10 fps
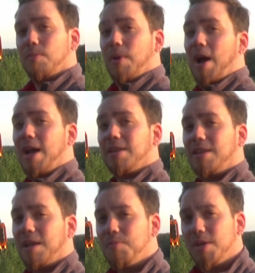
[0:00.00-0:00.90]
behind
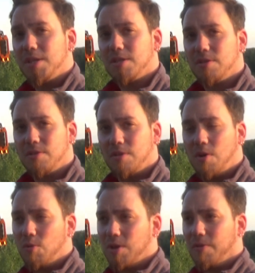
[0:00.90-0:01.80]
10 meters,
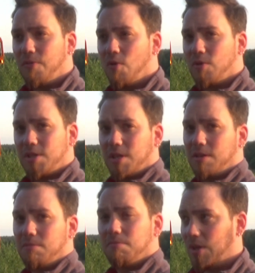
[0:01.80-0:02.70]
only the
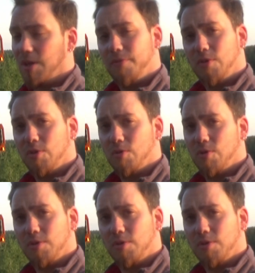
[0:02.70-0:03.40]
focusing, if you